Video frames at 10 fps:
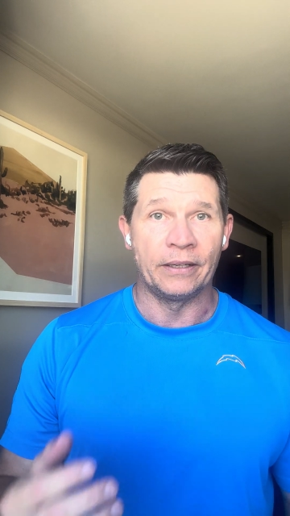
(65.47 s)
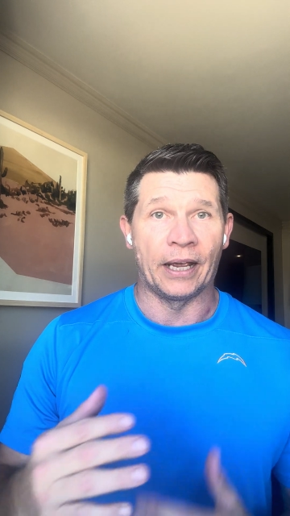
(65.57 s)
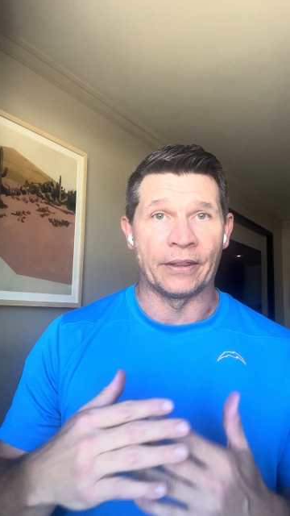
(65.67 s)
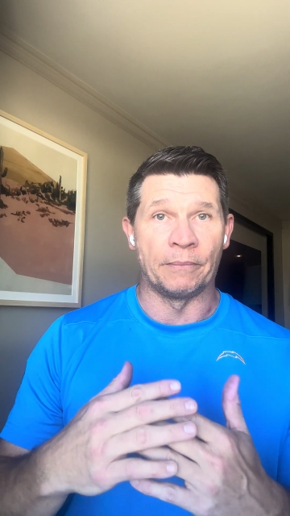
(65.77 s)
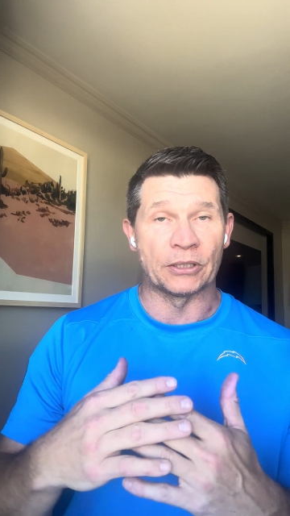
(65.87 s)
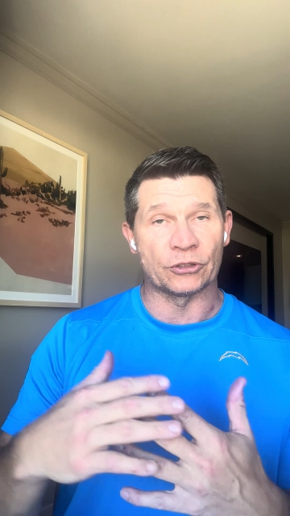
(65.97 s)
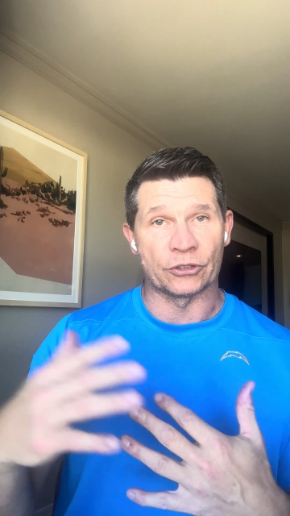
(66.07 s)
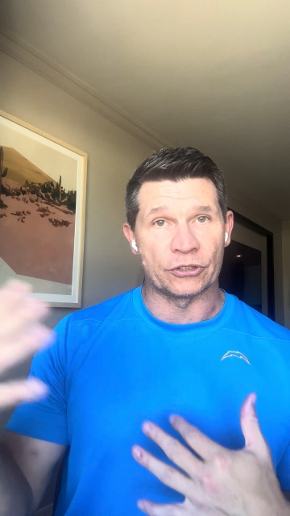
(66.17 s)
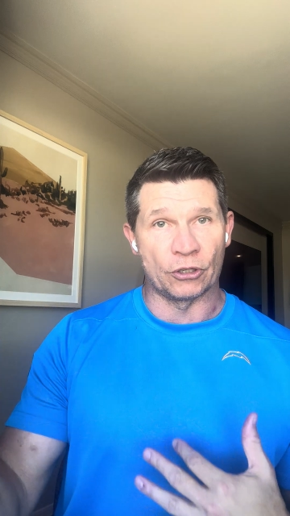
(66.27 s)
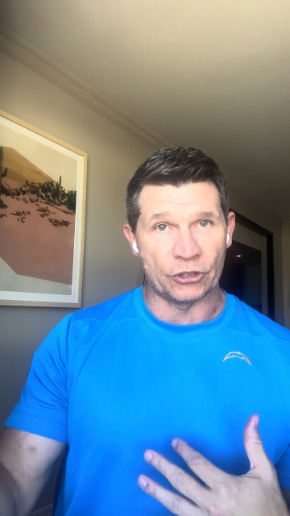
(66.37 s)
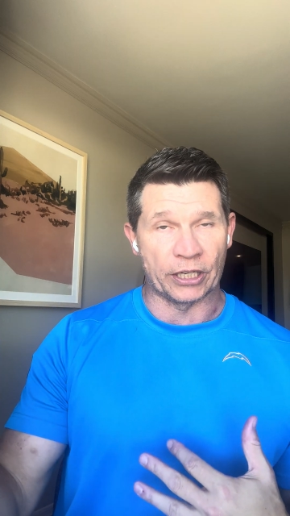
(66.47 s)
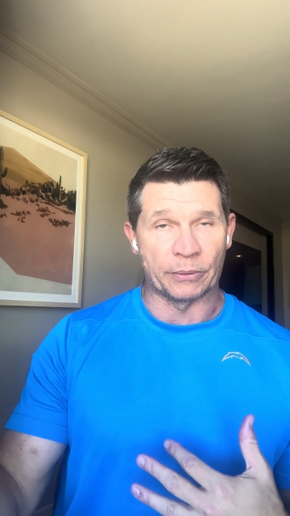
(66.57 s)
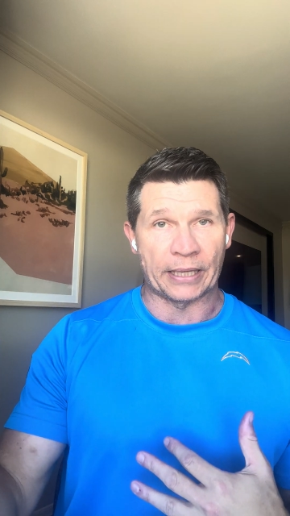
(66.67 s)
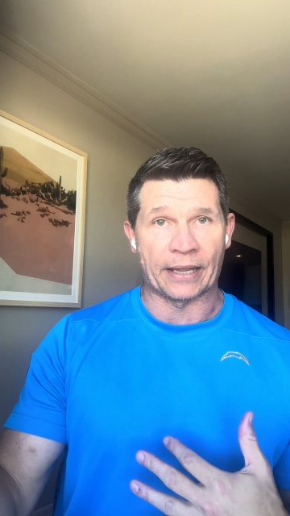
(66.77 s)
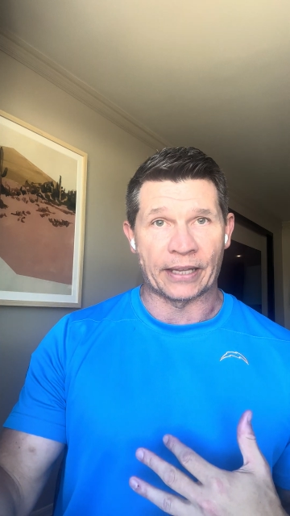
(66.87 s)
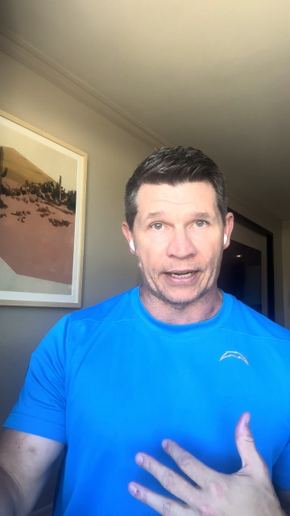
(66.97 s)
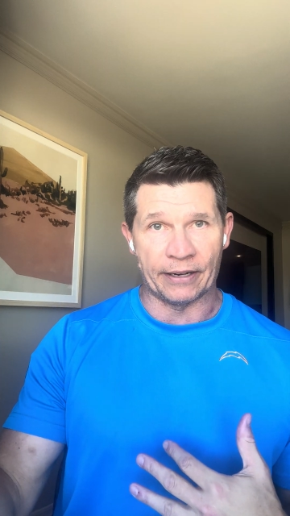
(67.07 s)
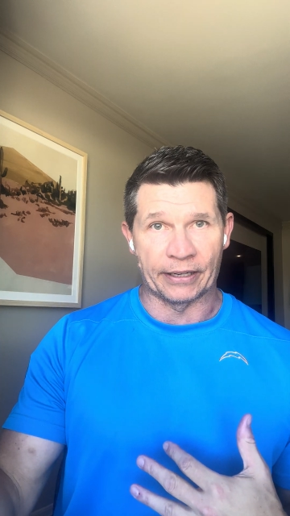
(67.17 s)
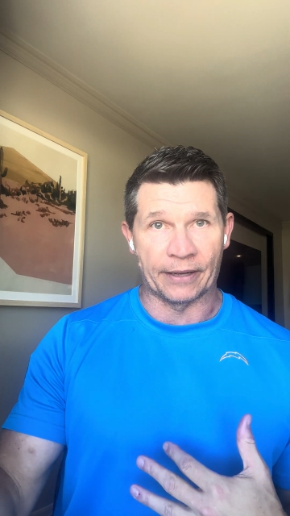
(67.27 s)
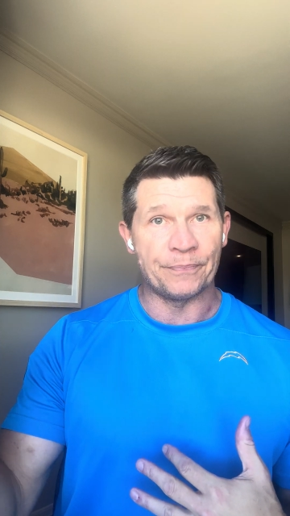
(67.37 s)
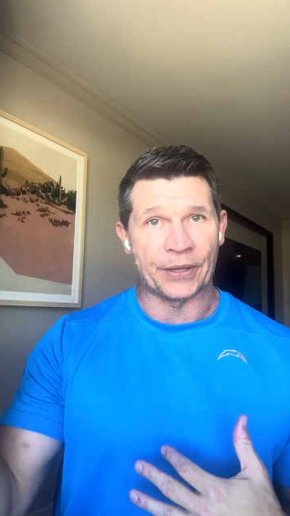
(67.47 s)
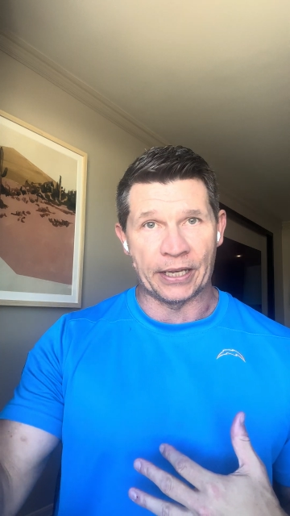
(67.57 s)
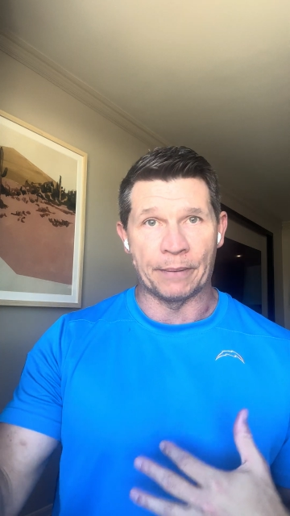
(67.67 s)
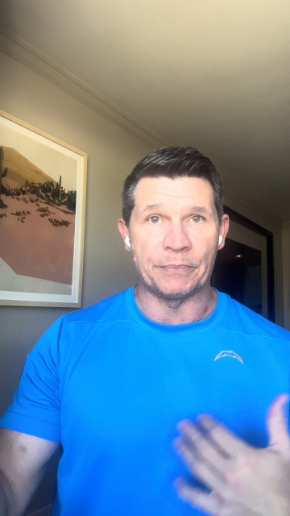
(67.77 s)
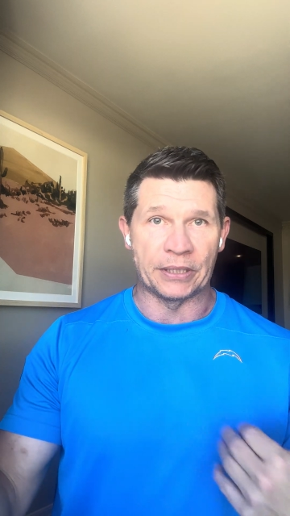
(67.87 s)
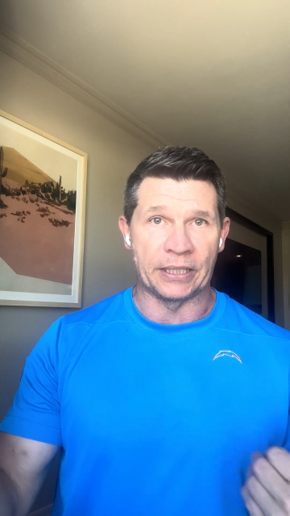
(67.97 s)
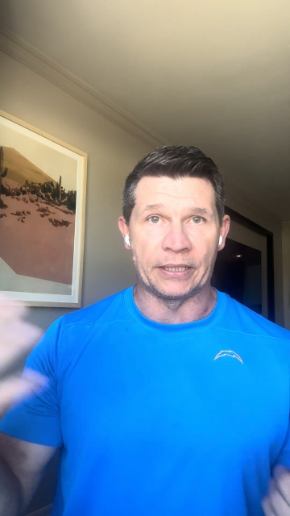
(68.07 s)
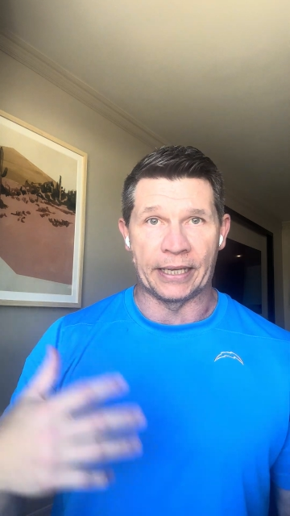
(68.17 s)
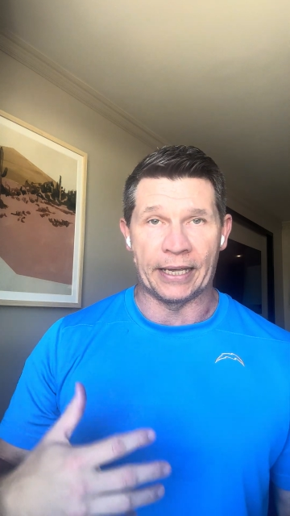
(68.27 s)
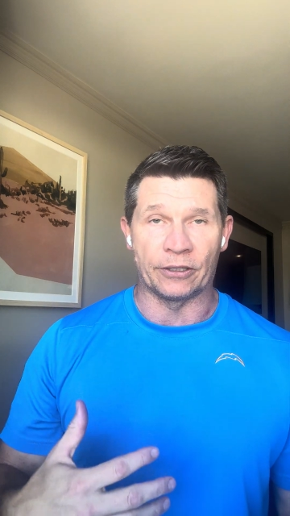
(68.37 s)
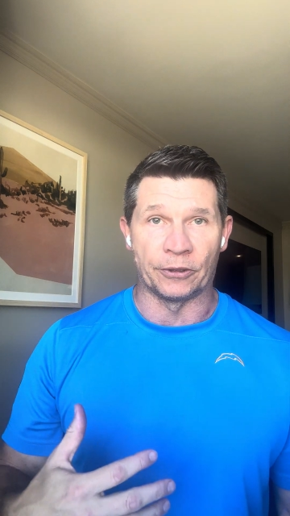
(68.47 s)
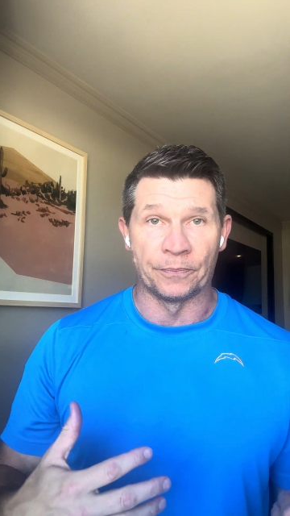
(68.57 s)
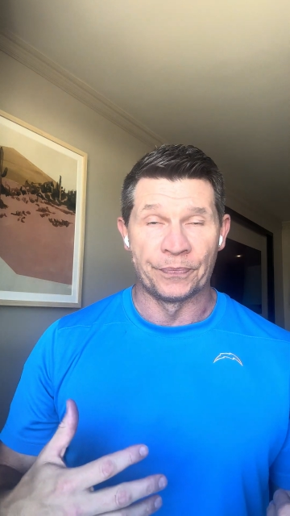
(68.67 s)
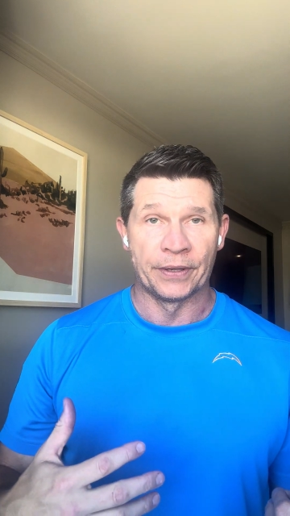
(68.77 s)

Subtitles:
and the muscles associated with that in that area, the hip, the knee, the ankle,